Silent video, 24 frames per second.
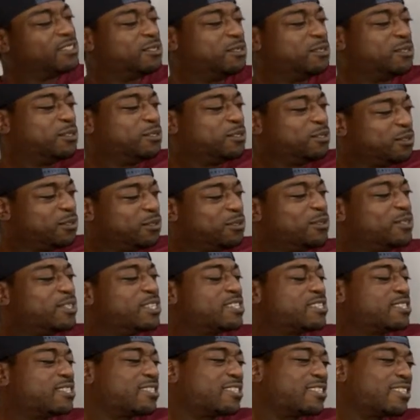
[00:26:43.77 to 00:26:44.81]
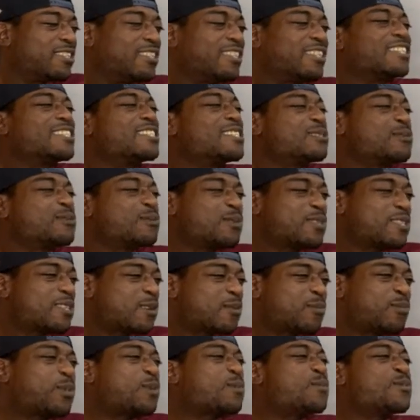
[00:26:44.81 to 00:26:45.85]
you listen, and this was
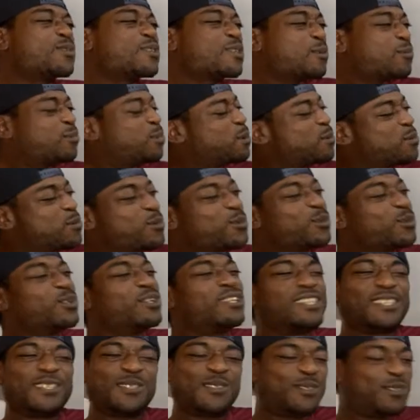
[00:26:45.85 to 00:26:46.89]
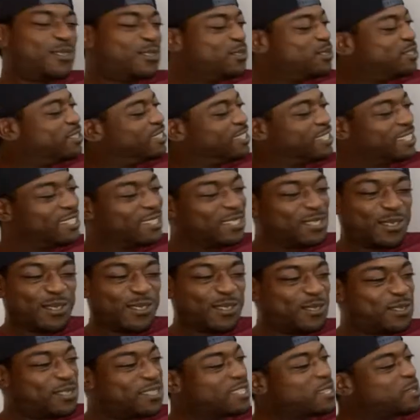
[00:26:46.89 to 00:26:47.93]
some people you think
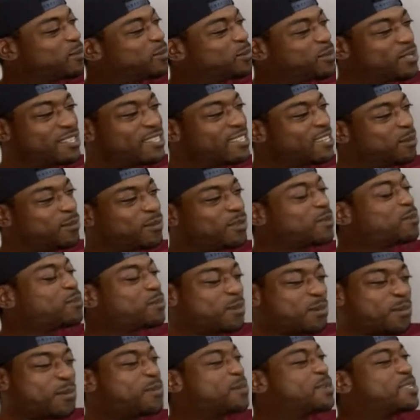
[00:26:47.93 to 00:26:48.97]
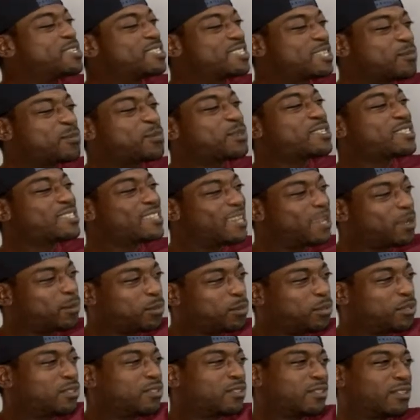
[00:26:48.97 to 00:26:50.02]
you skipping steps. Some people be skipping
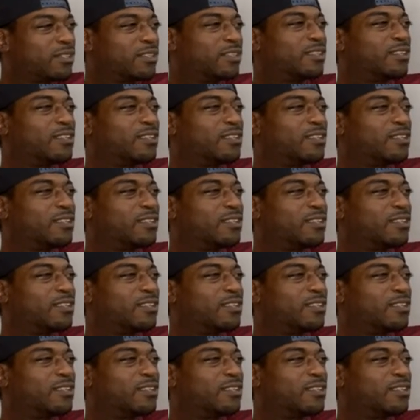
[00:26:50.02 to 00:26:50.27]
steps.